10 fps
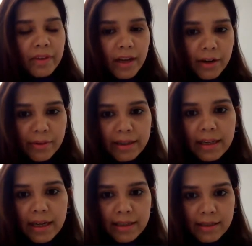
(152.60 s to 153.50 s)
I
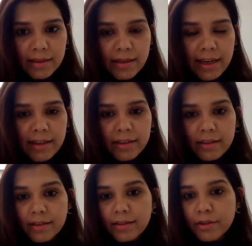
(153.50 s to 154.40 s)
realized
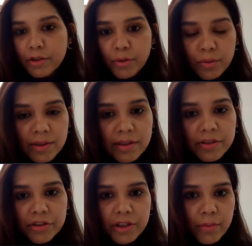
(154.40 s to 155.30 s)
that the
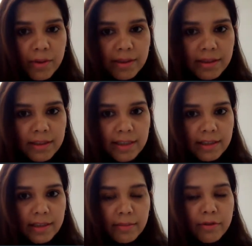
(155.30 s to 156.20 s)
tones she was
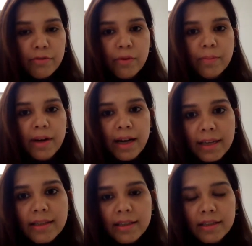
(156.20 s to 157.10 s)
suggesting me for
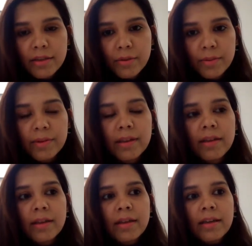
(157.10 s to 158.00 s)
my skin
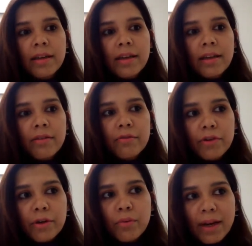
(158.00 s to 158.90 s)
tone
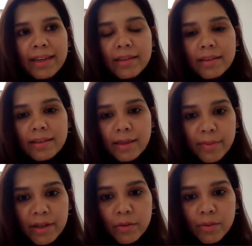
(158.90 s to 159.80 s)
were quite the
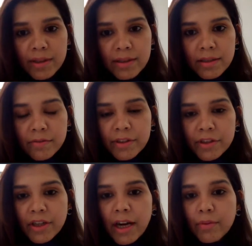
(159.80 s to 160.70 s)
similar ones
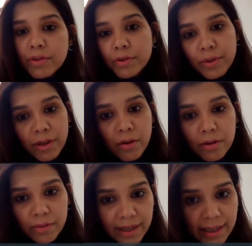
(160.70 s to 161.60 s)
which I was doing
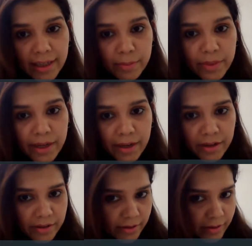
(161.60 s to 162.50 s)
already in my
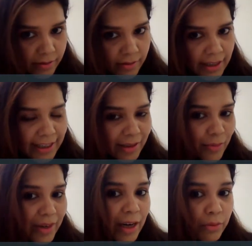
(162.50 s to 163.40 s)
hair, like the
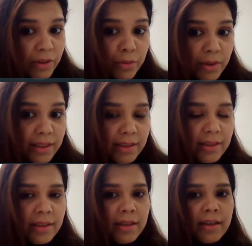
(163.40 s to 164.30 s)
browner ones,